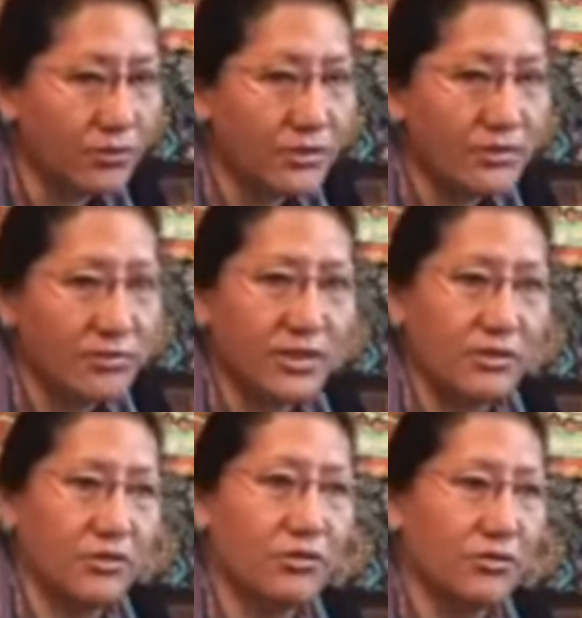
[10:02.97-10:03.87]
Buddhism
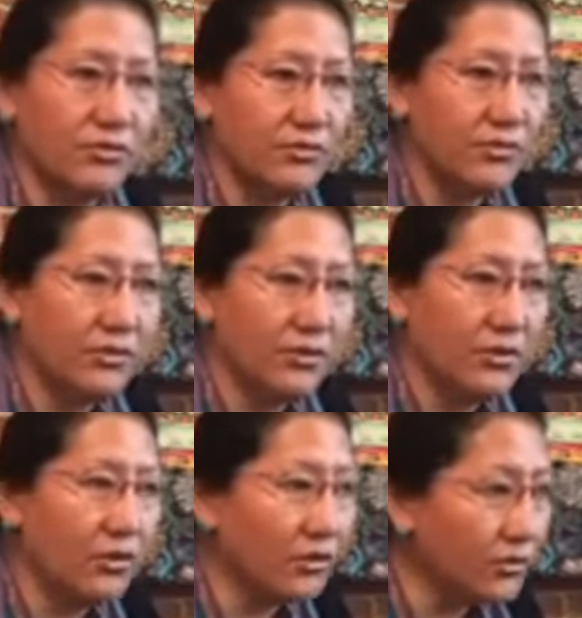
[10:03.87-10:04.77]
tradition.
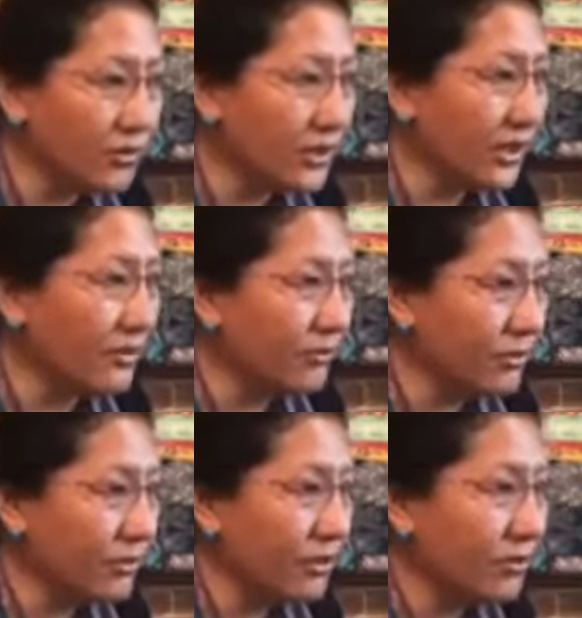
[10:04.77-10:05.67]
All those came
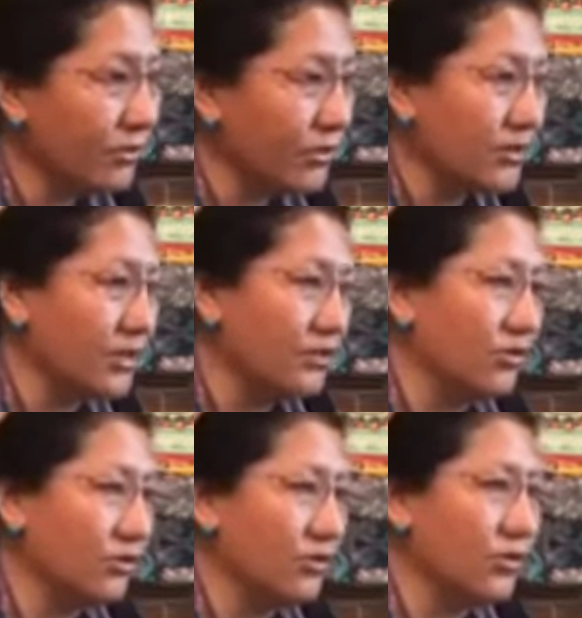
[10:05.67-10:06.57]
from the Burn
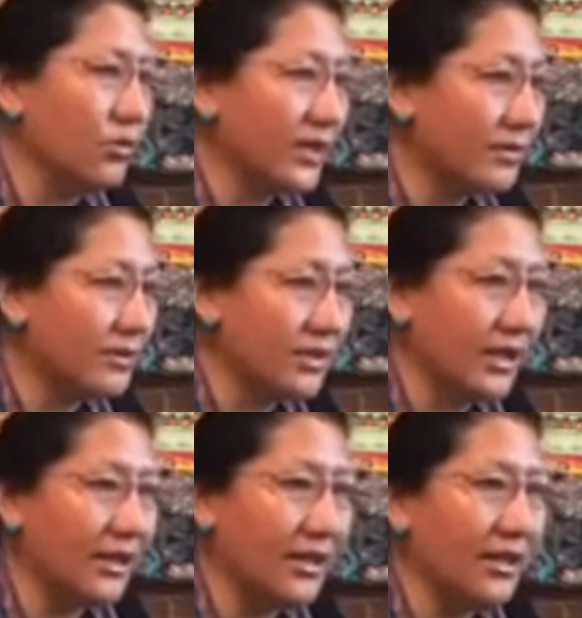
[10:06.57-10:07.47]
tradition. So what I'm
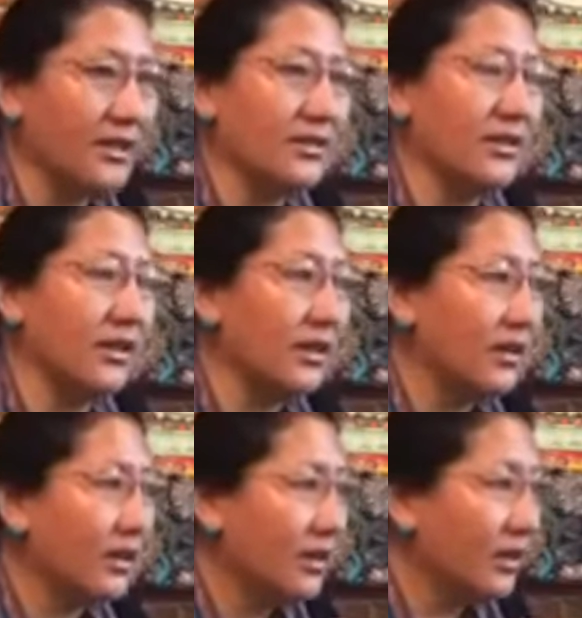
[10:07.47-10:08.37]
saying is the
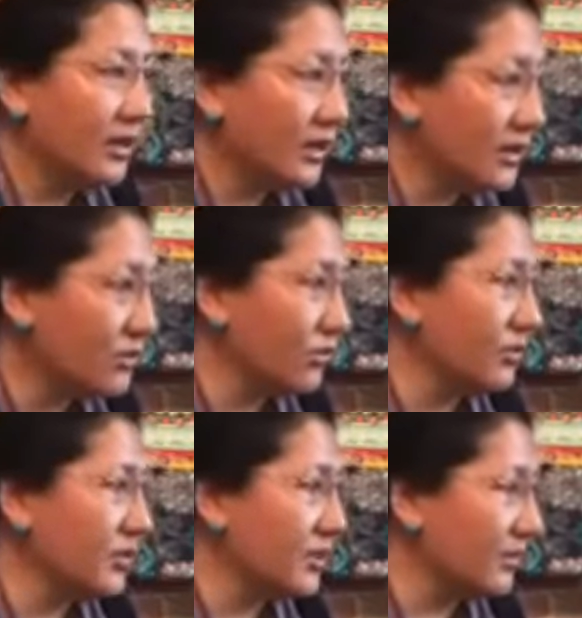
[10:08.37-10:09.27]
history
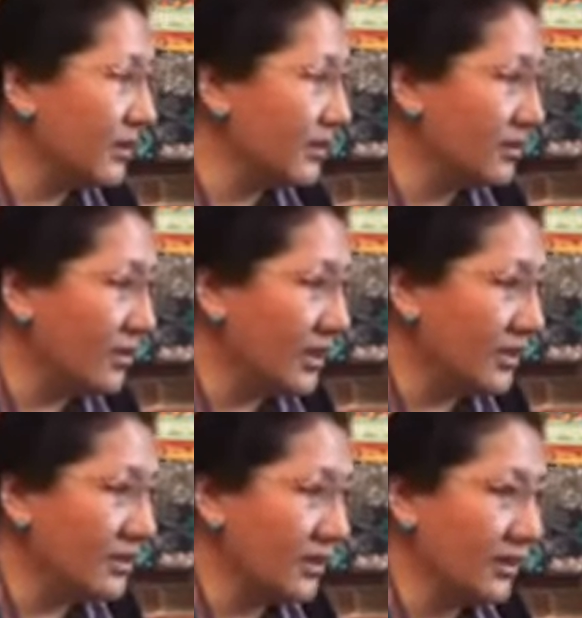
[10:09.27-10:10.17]
of the Tibetan
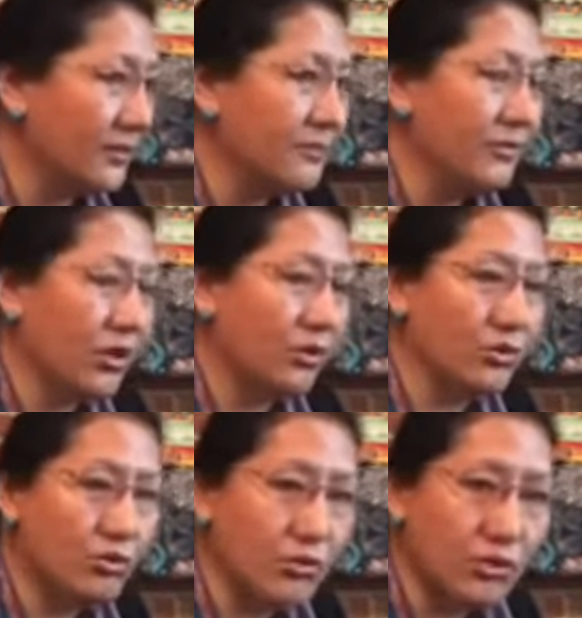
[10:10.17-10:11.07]
medicine, or the
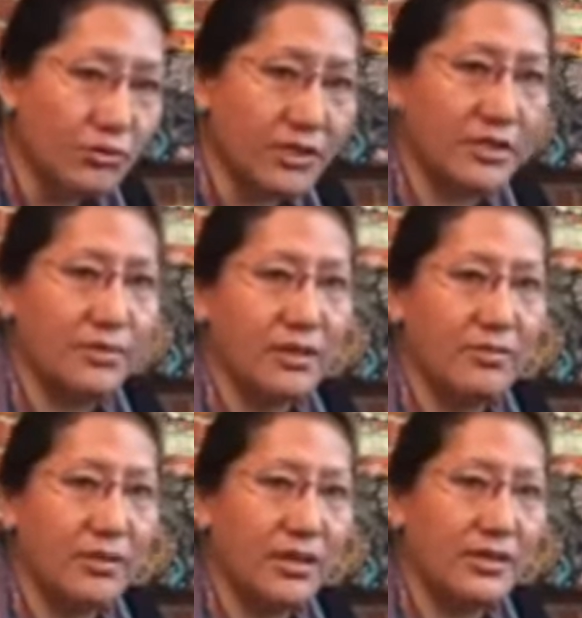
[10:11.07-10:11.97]
root of the
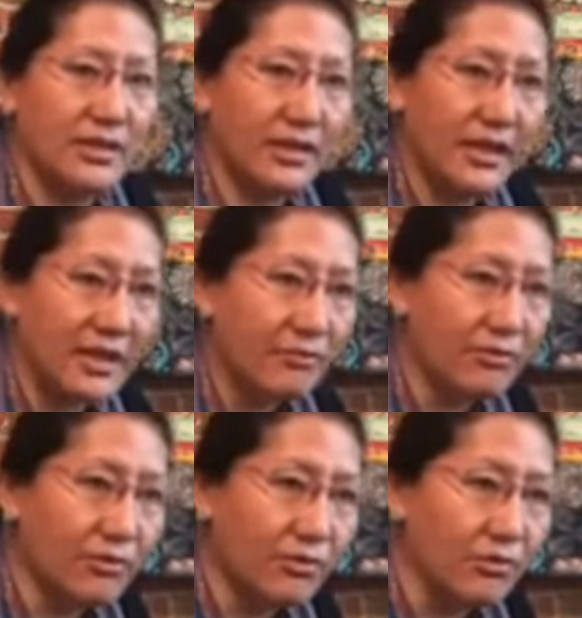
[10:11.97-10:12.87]
Tibetan medicine came
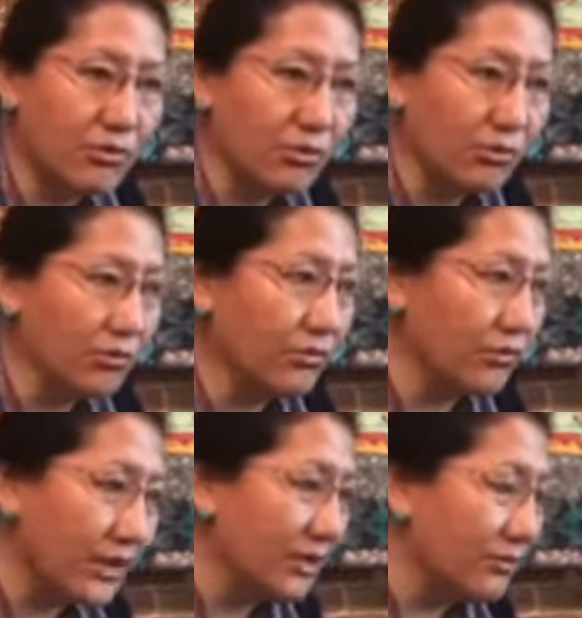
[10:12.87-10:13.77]
from
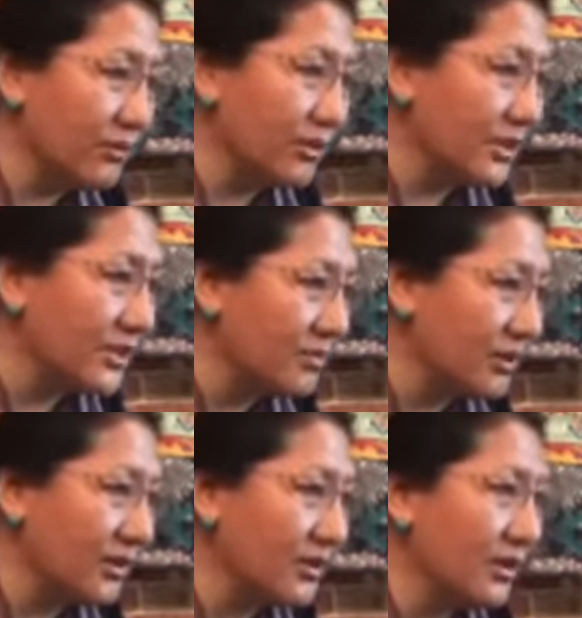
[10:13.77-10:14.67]
the
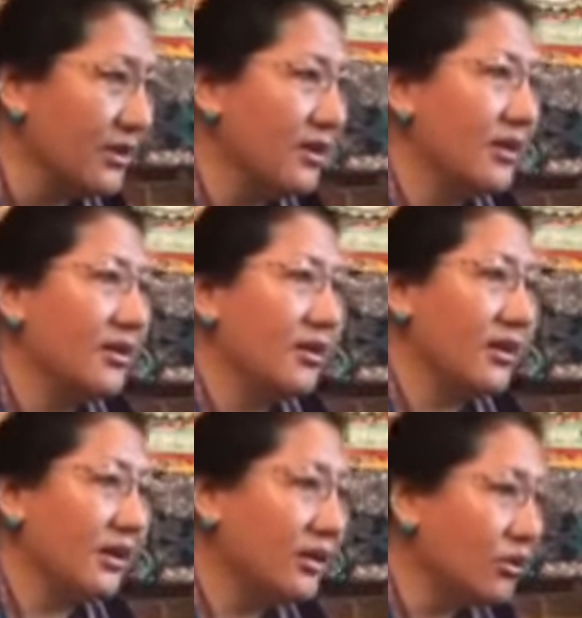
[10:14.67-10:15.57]
Tibet,
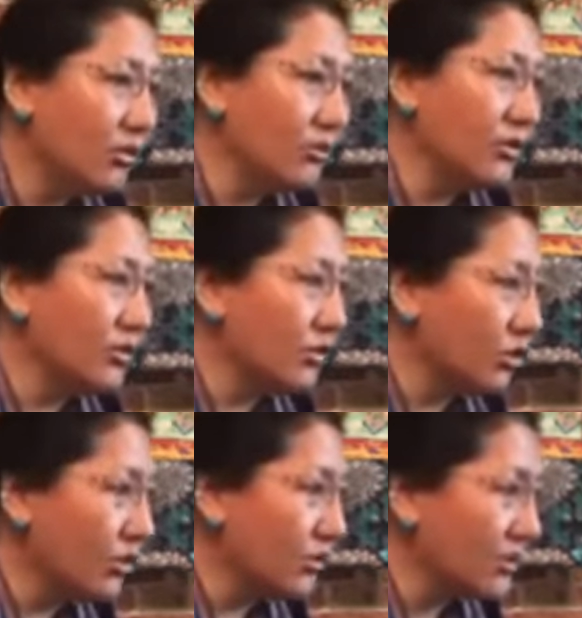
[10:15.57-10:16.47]
included
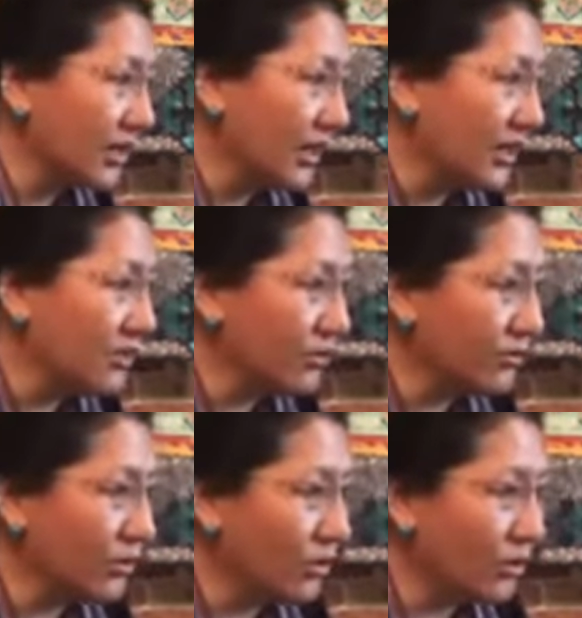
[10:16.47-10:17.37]
those kind
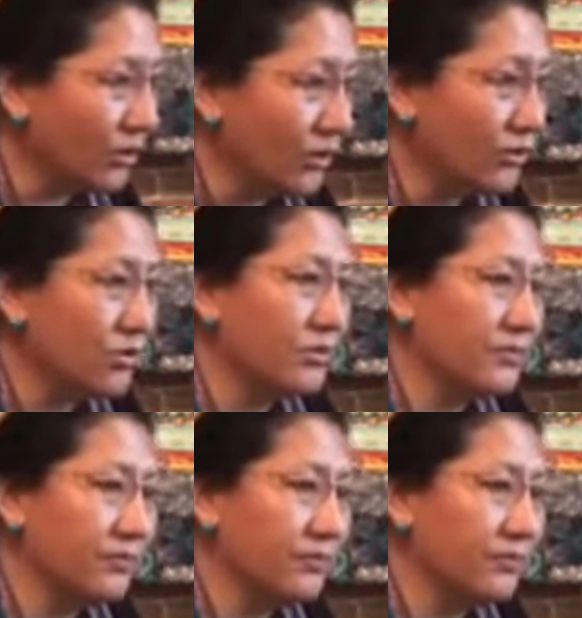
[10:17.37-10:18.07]
of knowledge.